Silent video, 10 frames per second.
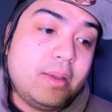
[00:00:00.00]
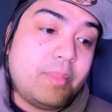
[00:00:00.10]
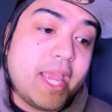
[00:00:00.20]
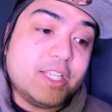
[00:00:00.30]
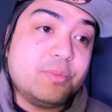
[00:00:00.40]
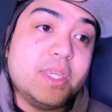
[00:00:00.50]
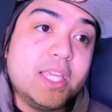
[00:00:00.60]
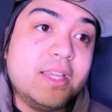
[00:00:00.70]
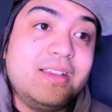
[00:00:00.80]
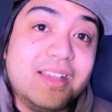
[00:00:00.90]
pays
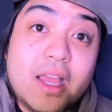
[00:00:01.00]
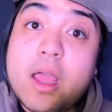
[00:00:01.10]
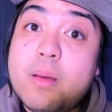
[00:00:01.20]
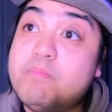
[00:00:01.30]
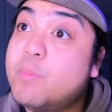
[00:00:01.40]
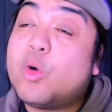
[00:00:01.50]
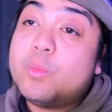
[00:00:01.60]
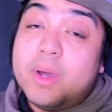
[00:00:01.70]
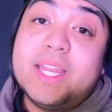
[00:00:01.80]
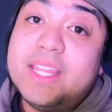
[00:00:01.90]
me more
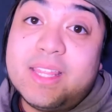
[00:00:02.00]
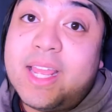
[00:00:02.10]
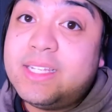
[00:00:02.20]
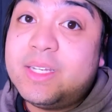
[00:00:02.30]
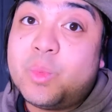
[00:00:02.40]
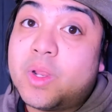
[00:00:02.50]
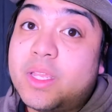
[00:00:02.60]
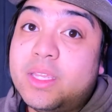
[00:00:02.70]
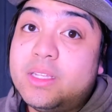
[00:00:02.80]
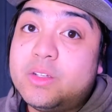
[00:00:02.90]
money than I did
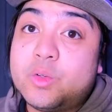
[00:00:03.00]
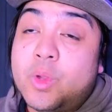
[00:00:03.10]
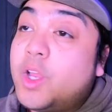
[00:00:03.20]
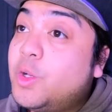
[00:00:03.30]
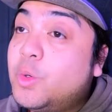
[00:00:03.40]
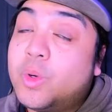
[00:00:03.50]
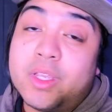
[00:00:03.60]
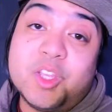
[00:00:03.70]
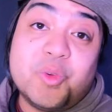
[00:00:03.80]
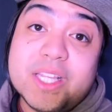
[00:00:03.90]
working in Toronto,
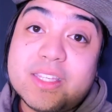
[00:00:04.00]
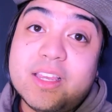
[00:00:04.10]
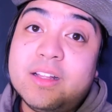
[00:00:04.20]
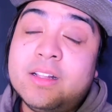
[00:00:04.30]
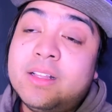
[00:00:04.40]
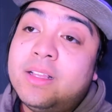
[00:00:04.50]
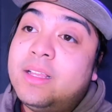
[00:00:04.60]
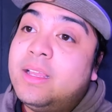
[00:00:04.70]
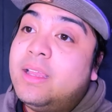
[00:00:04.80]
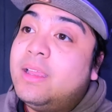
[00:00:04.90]
working retail,
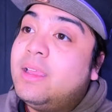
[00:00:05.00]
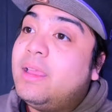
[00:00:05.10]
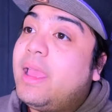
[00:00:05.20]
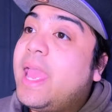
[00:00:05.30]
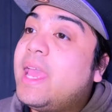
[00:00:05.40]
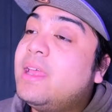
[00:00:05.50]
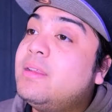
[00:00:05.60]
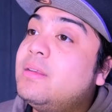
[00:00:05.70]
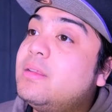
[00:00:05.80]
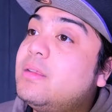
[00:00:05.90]

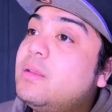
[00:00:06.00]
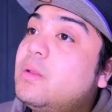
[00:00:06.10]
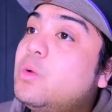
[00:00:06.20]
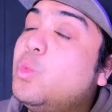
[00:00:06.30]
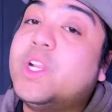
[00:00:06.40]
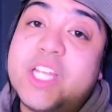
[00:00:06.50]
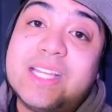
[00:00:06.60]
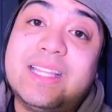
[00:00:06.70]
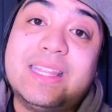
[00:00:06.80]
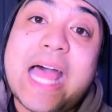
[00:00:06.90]
and which
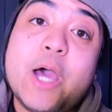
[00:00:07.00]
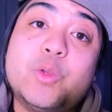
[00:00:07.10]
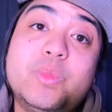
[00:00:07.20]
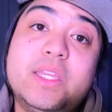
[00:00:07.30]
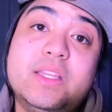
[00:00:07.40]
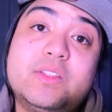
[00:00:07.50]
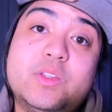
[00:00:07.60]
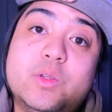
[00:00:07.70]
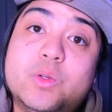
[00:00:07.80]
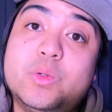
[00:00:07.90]
has allowed me
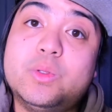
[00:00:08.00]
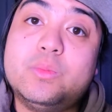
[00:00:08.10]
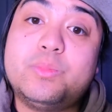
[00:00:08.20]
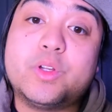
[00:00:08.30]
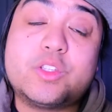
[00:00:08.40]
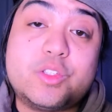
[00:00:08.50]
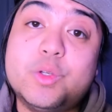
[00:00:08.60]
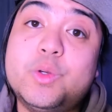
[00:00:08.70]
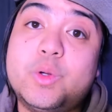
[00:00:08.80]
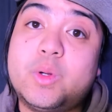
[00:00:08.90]
to
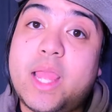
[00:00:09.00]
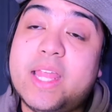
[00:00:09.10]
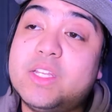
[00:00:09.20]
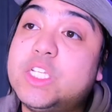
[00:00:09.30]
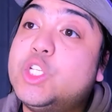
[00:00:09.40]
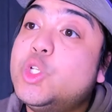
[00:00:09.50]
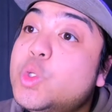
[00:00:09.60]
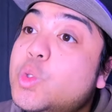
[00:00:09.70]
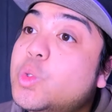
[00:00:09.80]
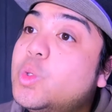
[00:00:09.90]
pursue and
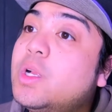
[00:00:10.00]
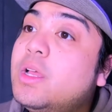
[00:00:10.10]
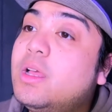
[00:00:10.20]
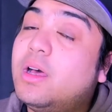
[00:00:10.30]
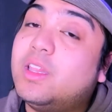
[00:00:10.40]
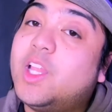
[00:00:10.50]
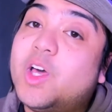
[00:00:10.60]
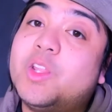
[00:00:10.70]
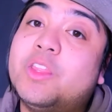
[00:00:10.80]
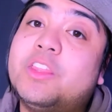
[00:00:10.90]
do a
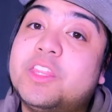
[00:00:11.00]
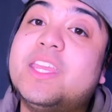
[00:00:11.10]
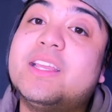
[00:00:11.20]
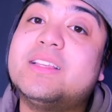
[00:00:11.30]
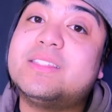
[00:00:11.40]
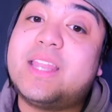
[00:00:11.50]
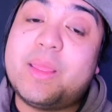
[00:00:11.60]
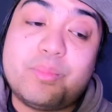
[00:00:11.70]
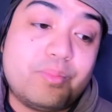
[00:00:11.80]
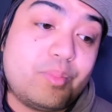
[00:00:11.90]
lot of the things that
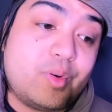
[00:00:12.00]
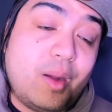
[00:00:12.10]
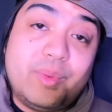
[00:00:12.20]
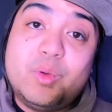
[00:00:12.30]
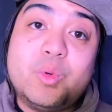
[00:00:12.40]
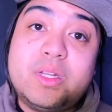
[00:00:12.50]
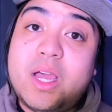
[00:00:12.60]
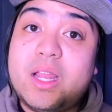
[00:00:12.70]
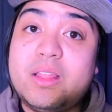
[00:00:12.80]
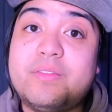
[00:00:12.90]
I probably would
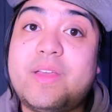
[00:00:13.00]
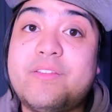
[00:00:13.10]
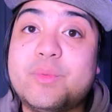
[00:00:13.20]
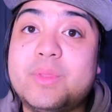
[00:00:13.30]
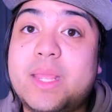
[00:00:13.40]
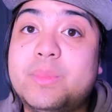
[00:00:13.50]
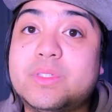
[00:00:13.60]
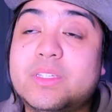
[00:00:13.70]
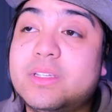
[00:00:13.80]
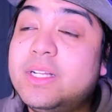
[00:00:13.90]
not have ever been able
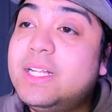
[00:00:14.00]
to,